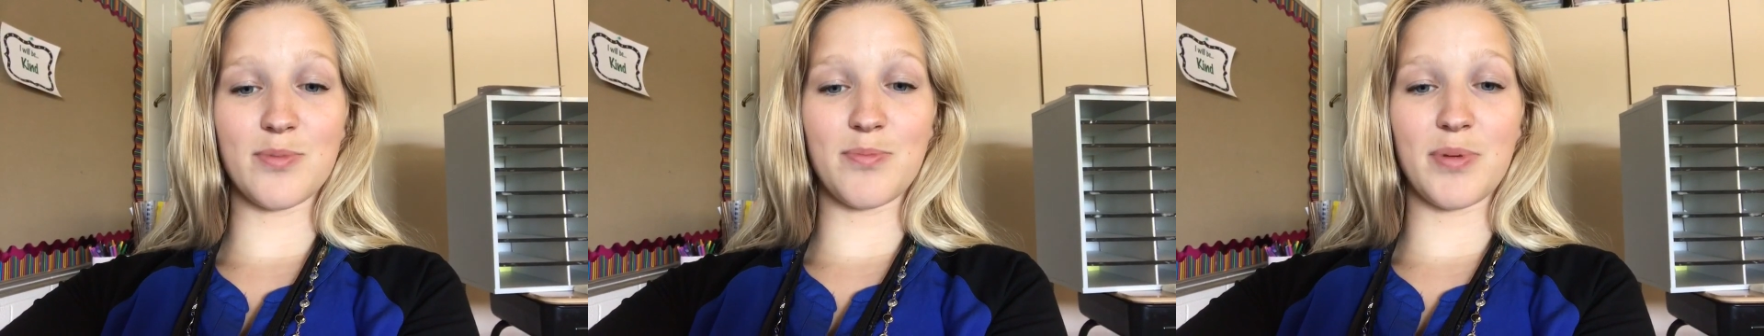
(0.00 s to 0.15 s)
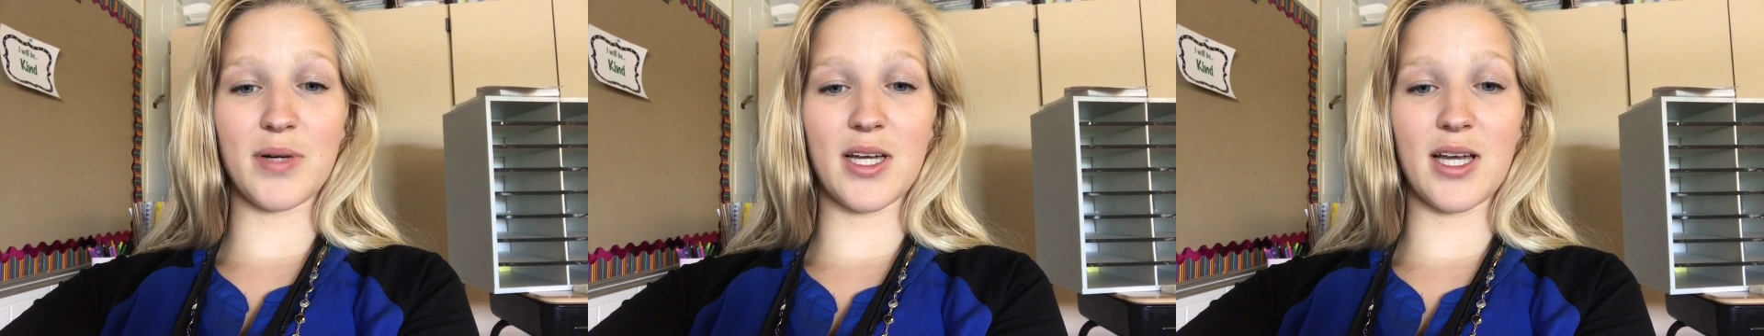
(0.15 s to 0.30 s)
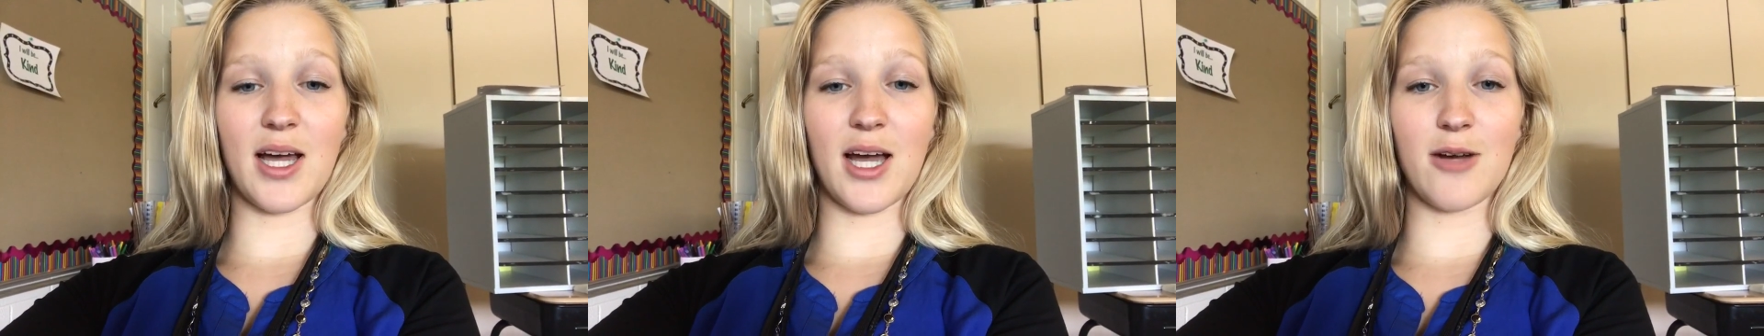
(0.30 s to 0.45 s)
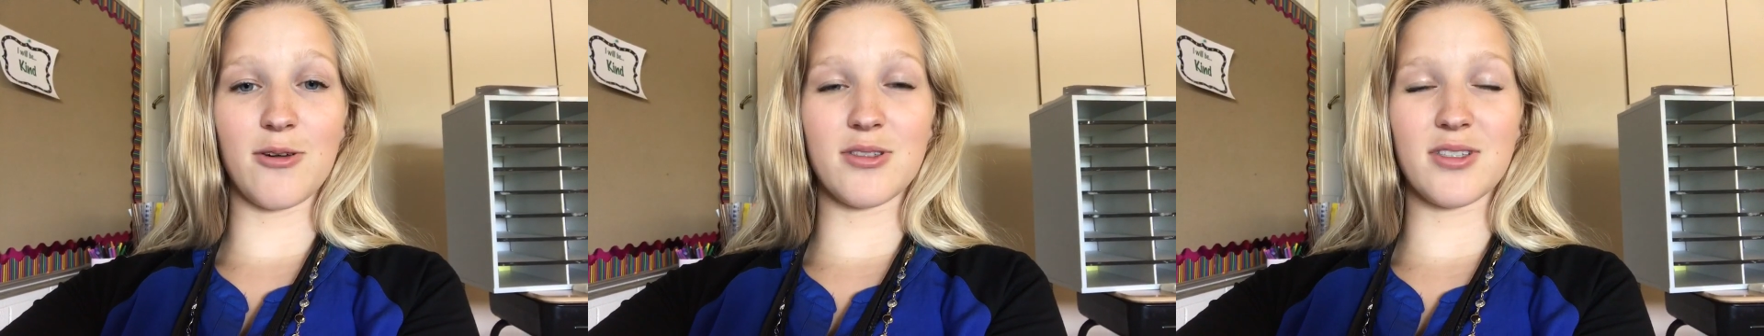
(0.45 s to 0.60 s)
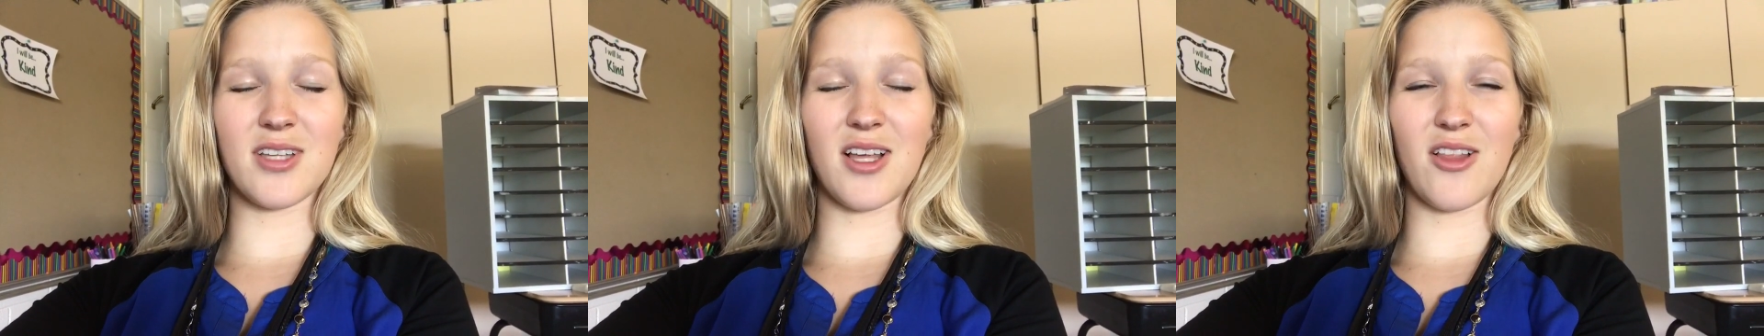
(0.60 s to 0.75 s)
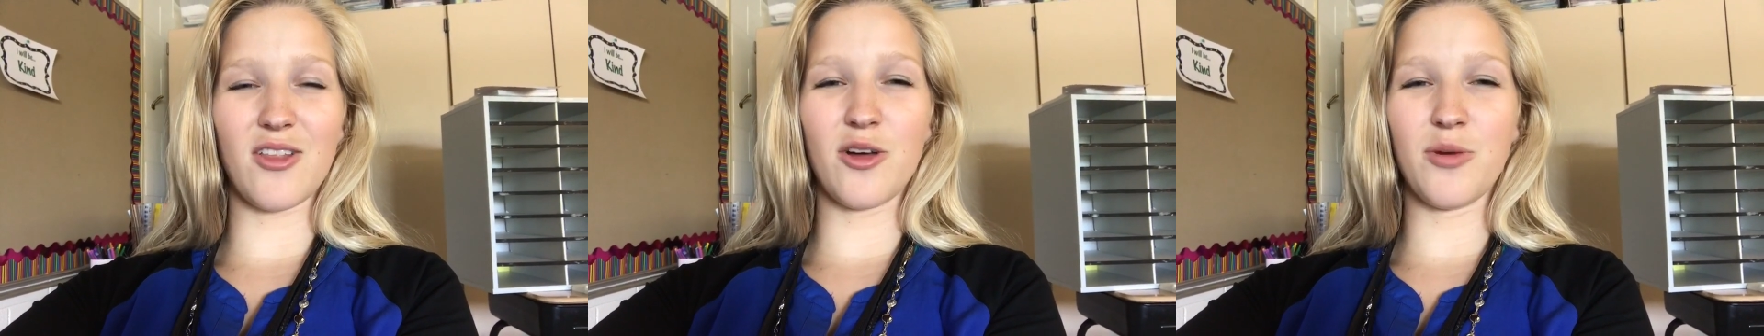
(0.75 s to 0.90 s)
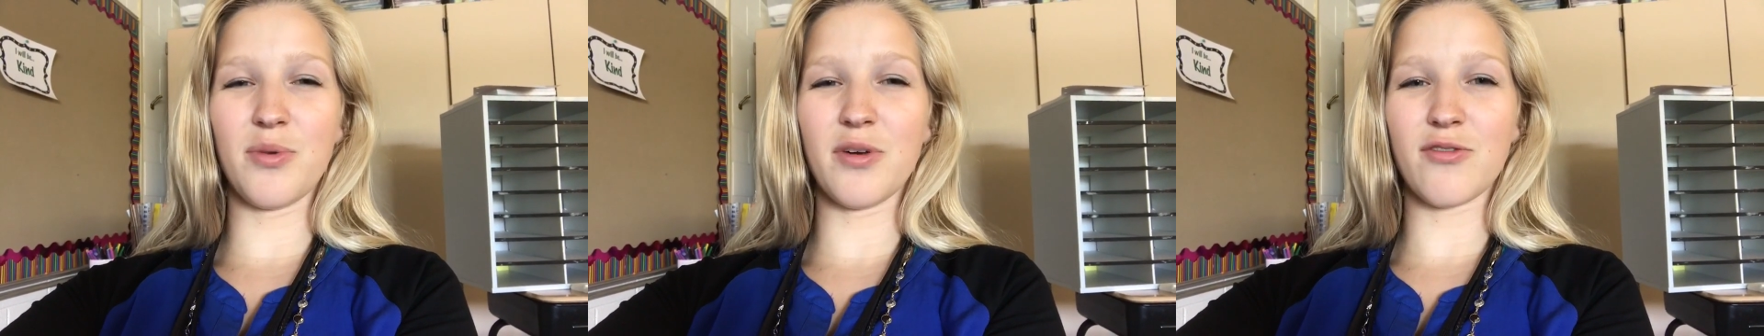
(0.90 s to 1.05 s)
But I was a
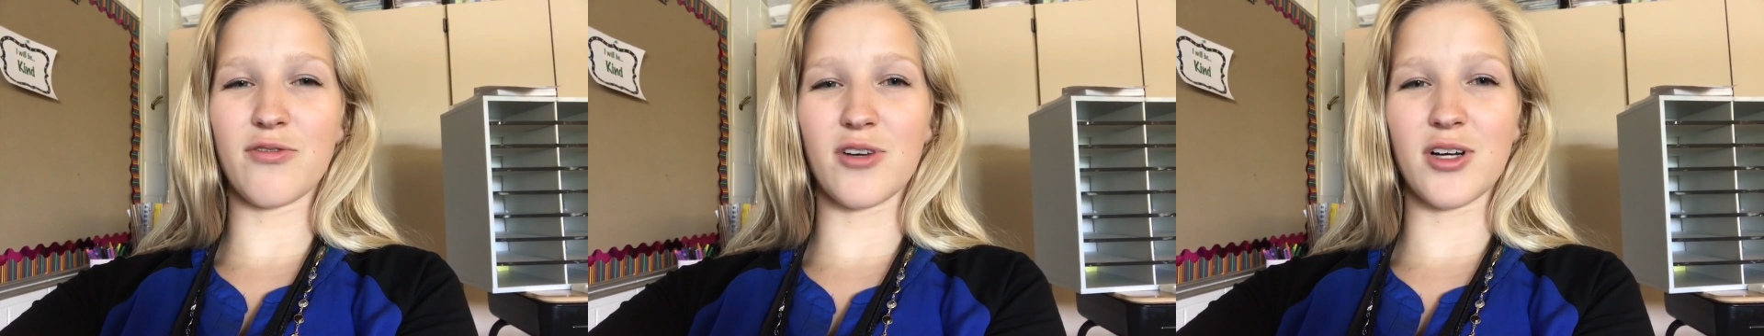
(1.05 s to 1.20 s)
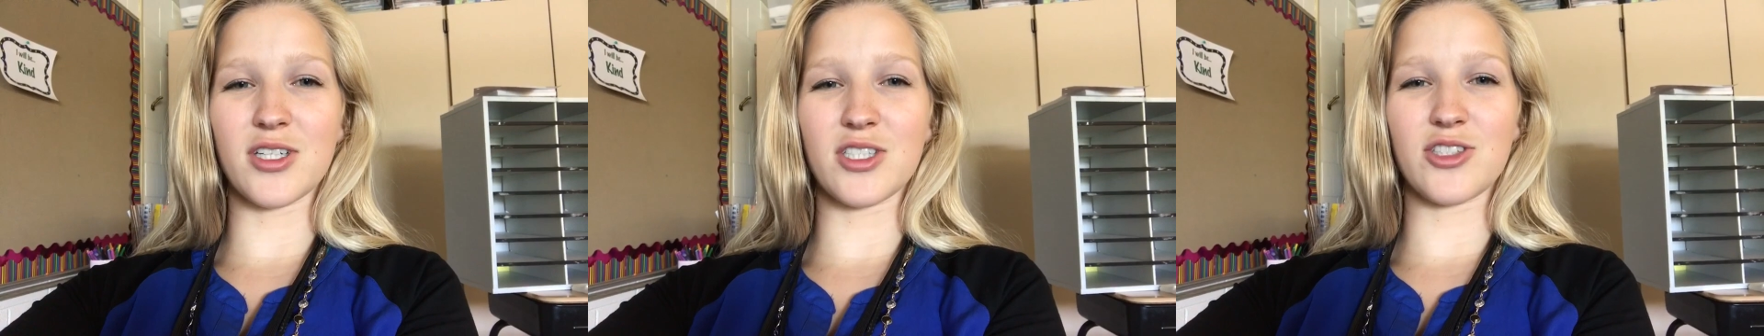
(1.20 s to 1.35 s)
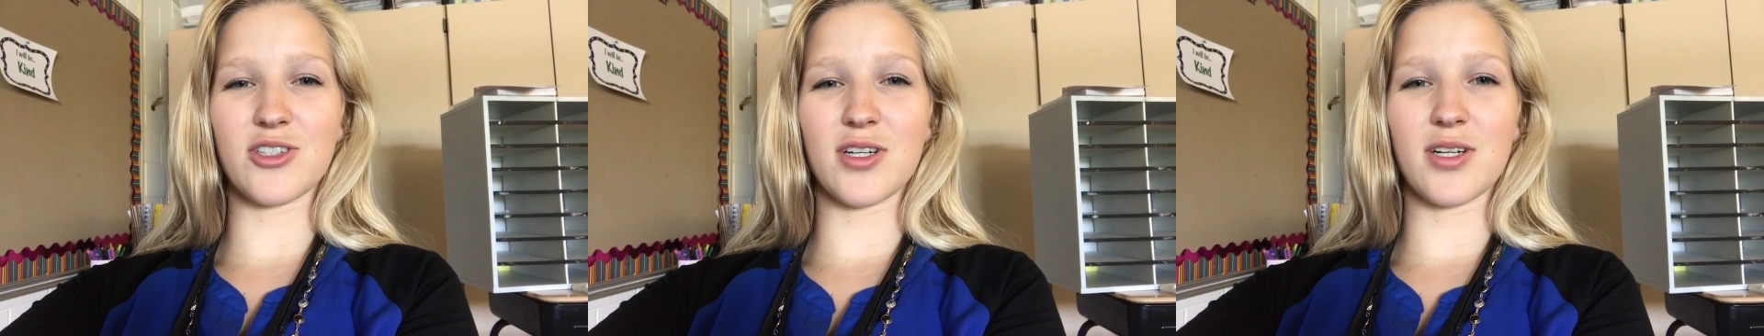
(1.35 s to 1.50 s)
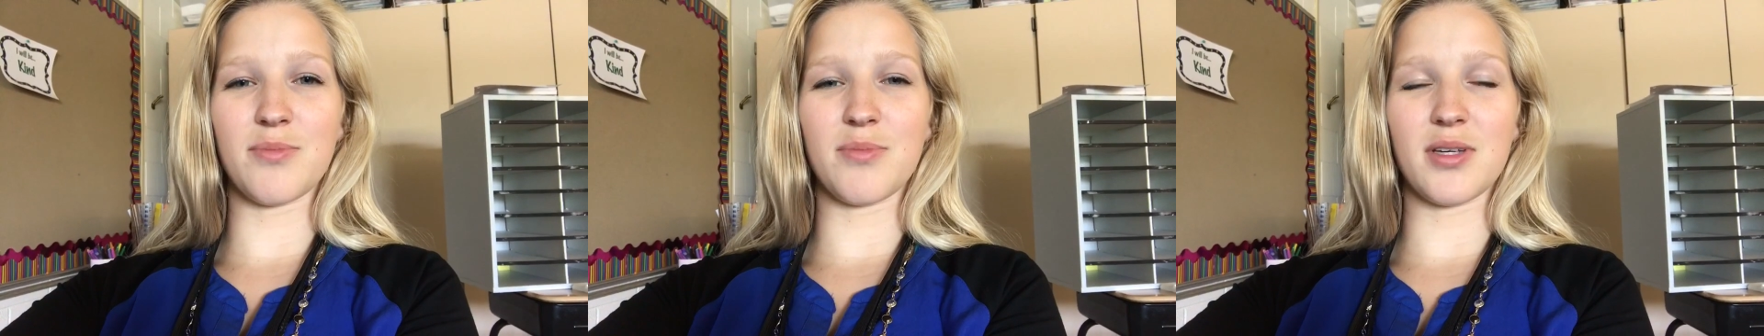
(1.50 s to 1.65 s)
little bit frustrated